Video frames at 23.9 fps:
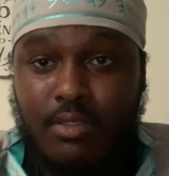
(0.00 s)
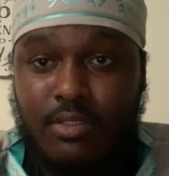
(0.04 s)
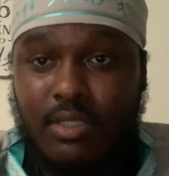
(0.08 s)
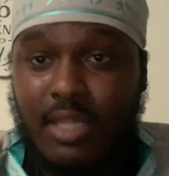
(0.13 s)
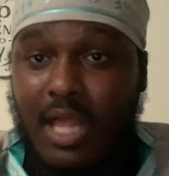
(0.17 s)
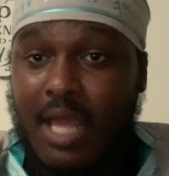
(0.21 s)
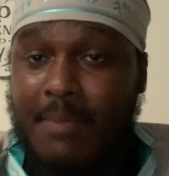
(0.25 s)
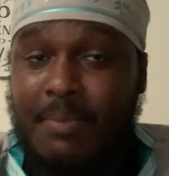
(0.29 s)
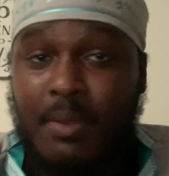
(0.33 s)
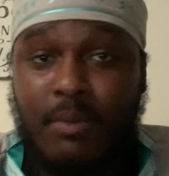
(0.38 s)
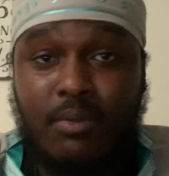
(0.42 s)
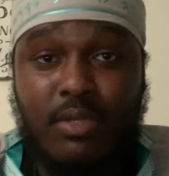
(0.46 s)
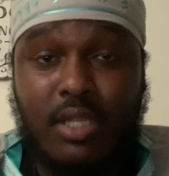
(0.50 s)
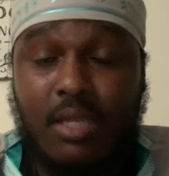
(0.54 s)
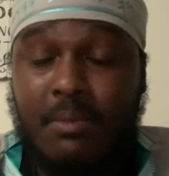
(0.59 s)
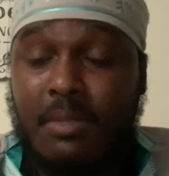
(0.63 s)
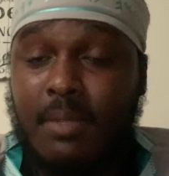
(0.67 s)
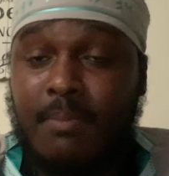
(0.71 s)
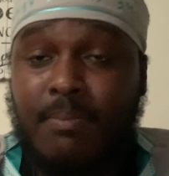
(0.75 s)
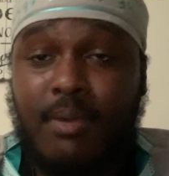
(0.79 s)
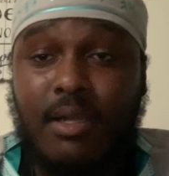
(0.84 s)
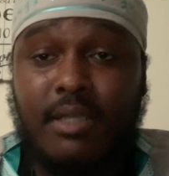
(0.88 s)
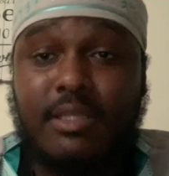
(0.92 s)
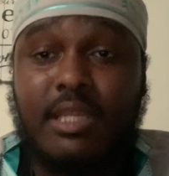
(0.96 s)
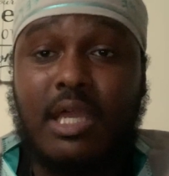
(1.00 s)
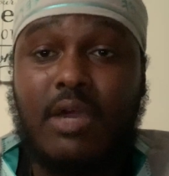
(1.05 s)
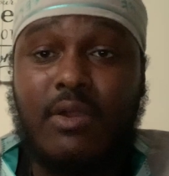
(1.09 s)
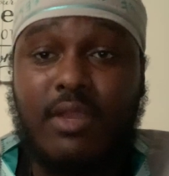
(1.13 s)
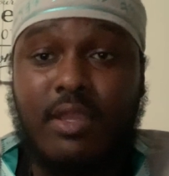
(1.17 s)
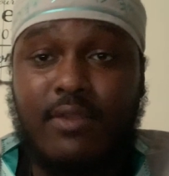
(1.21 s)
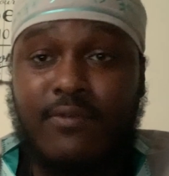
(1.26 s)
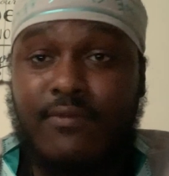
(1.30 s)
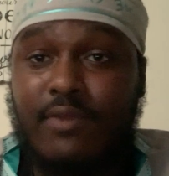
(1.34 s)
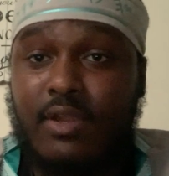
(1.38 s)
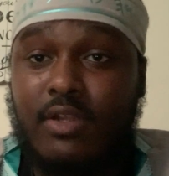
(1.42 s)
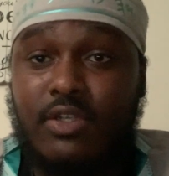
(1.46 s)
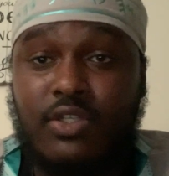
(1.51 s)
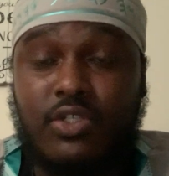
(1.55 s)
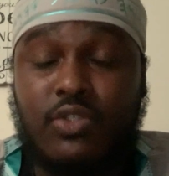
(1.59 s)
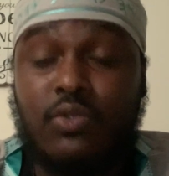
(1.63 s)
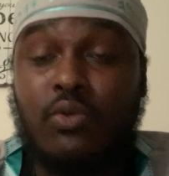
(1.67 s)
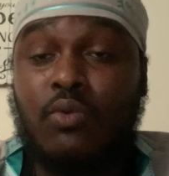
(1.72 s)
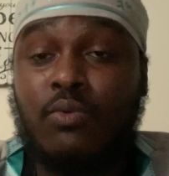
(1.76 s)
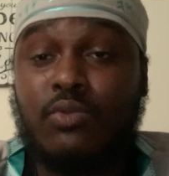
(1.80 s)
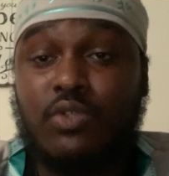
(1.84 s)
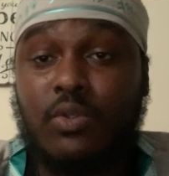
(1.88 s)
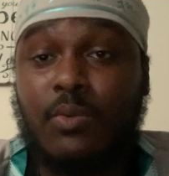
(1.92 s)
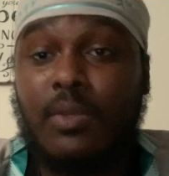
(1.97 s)
a lot of people gonna be bugged out here very
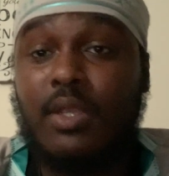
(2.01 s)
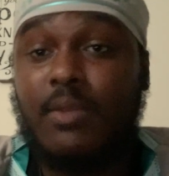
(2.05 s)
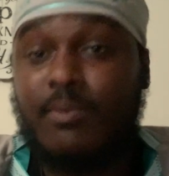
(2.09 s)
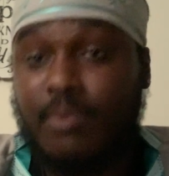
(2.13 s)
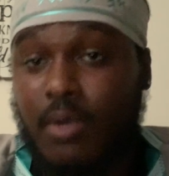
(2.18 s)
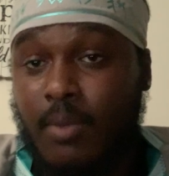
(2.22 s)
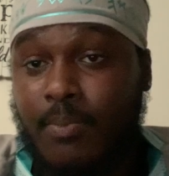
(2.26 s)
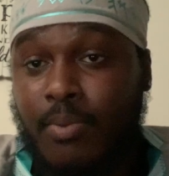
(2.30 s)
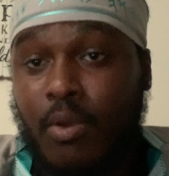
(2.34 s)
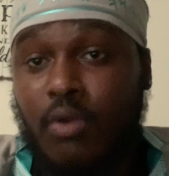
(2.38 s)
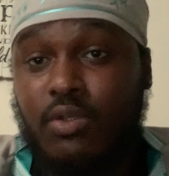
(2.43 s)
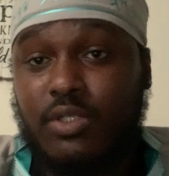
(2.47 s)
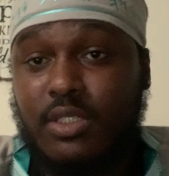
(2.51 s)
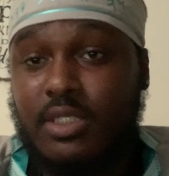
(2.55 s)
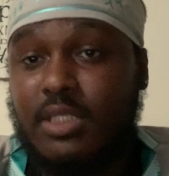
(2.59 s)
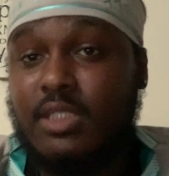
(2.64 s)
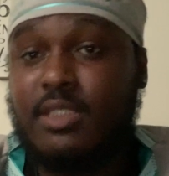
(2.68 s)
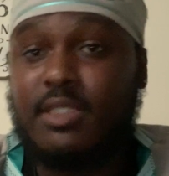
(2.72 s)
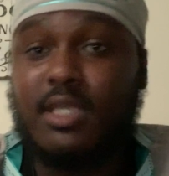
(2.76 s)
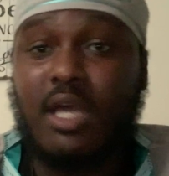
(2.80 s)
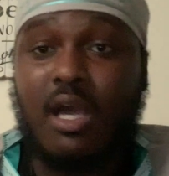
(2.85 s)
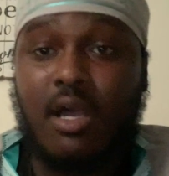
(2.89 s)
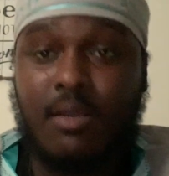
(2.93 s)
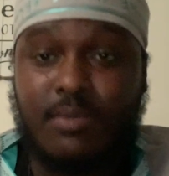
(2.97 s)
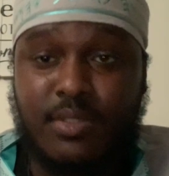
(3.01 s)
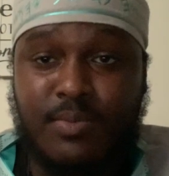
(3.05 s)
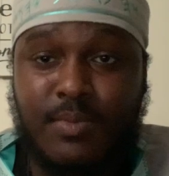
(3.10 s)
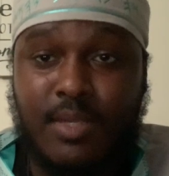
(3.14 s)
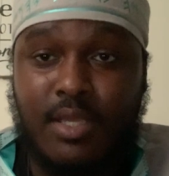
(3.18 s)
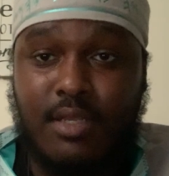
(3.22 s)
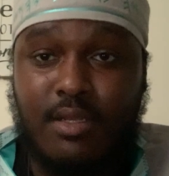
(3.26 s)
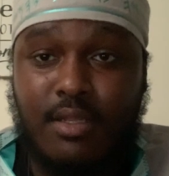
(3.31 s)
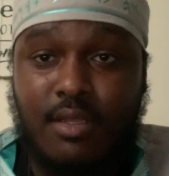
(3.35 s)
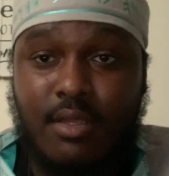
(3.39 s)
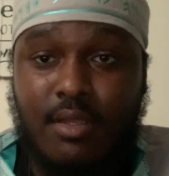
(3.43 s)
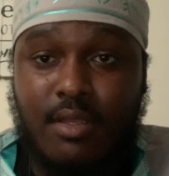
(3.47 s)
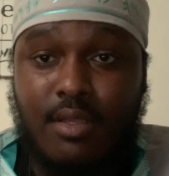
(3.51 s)
soon. So we, we're approaching these times, man.